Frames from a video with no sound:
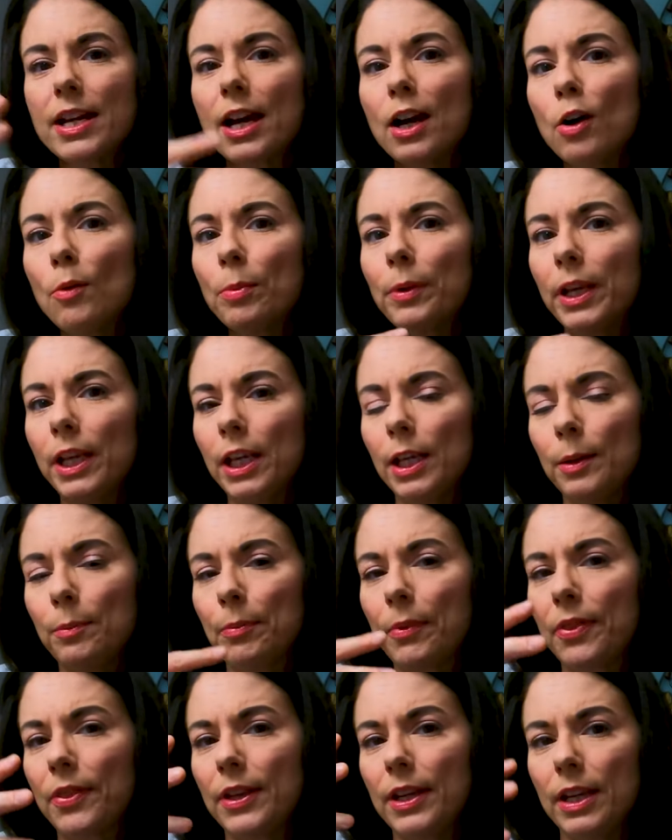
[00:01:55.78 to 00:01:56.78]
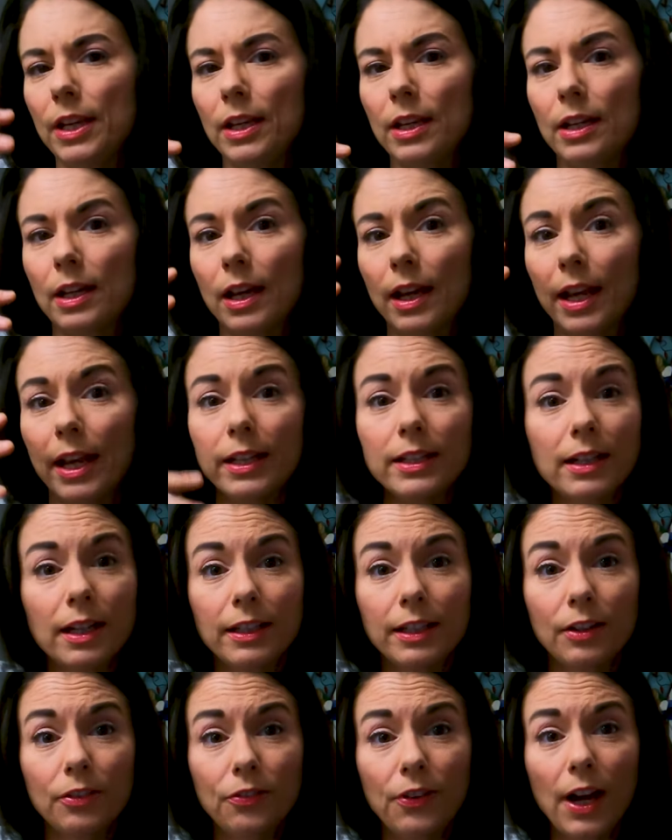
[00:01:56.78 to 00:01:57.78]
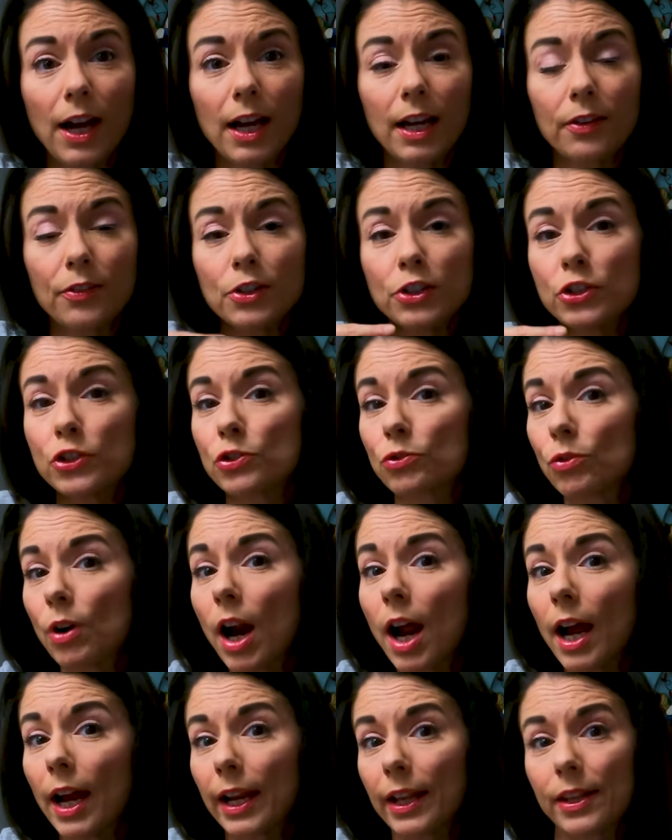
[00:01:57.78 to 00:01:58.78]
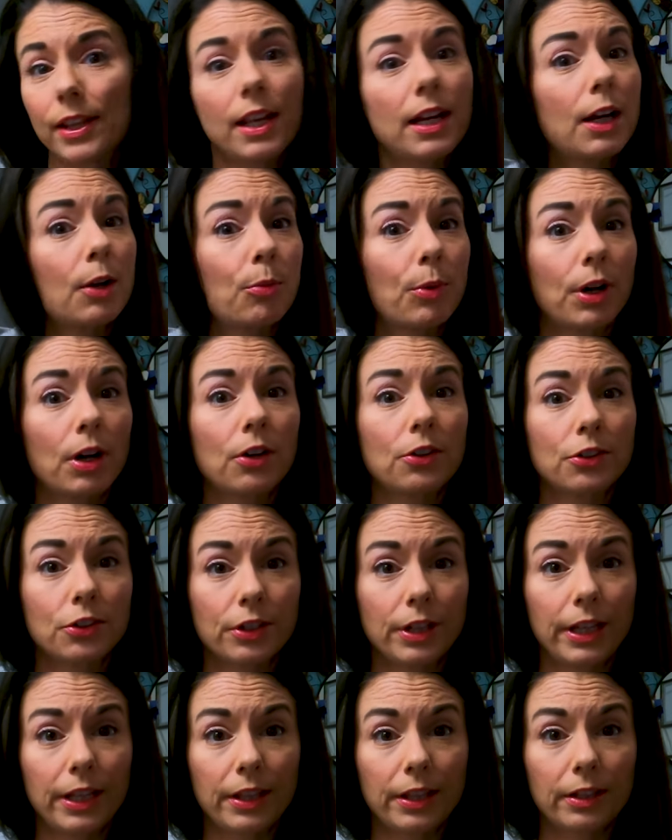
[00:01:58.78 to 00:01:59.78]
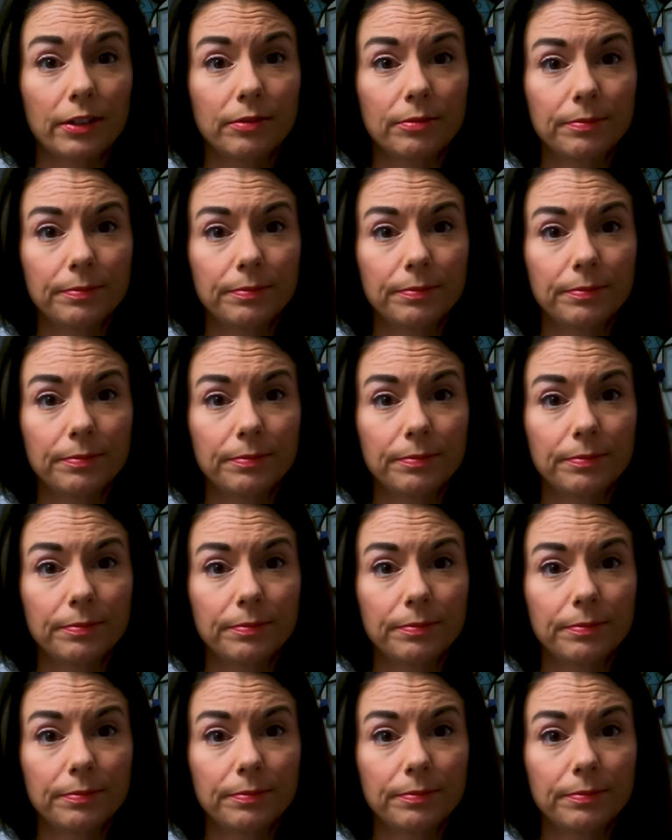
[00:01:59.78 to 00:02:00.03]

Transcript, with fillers: to help keep the N95 dry that I wear underneath it.